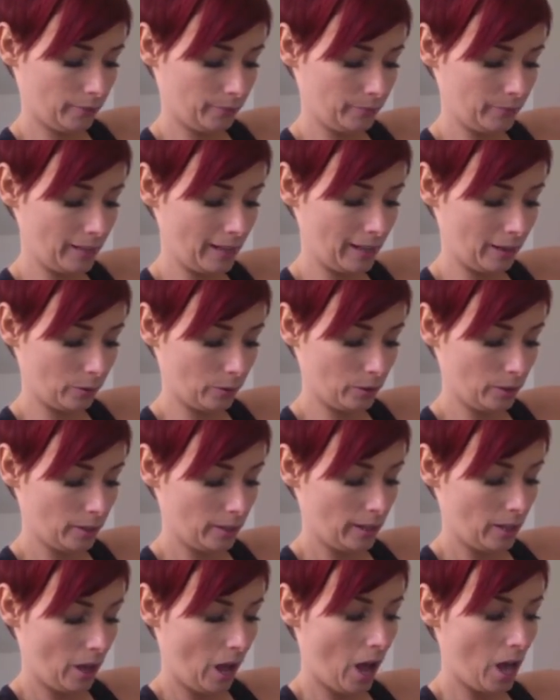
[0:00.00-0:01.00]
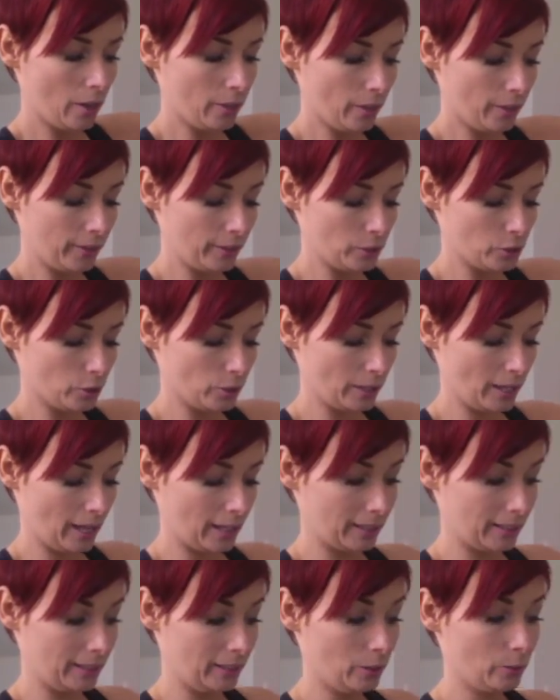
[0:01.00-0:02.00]
Now, other things you can
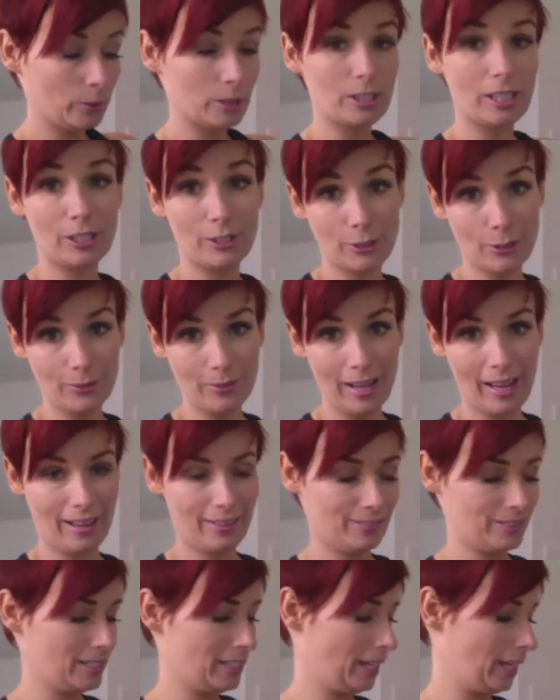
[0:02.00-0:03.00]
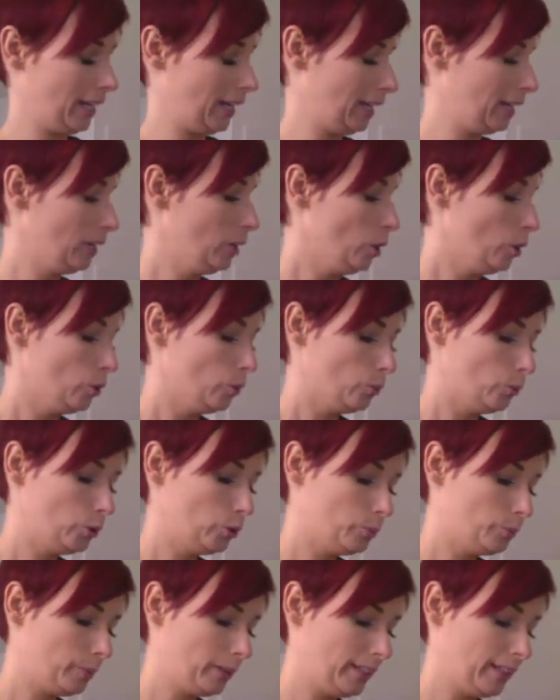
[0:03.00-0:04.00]
add in here, which I don't have today,
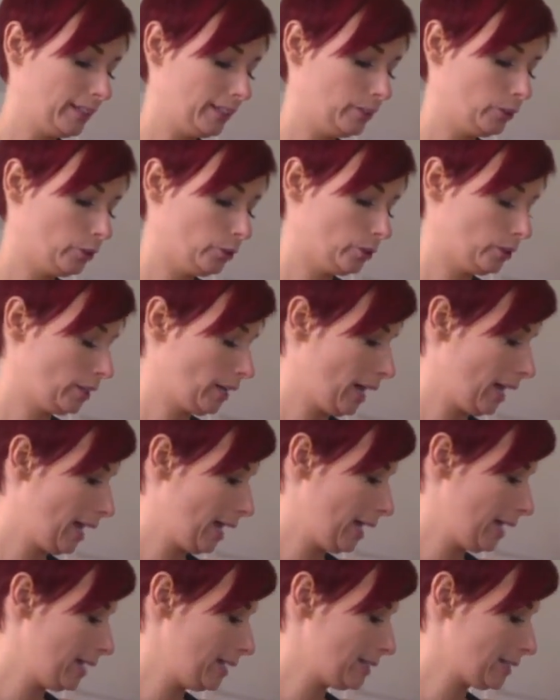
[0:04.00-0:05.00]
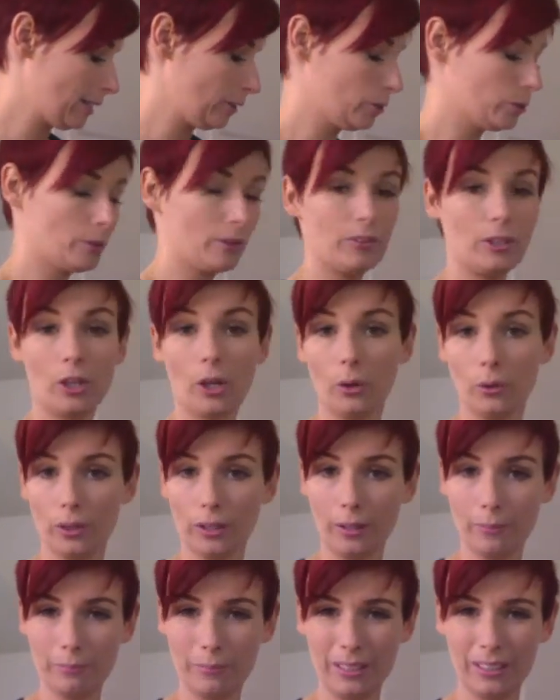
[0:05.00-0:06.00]
would be you could add, I also have a
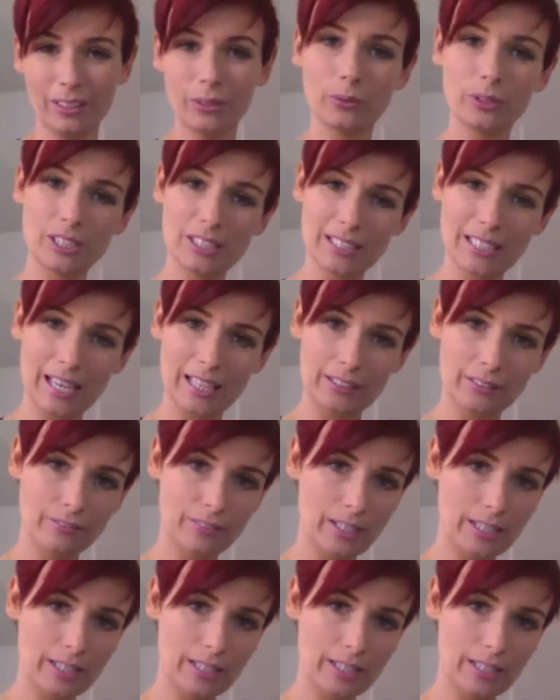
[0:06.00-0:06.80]
coconut milk, which is kind of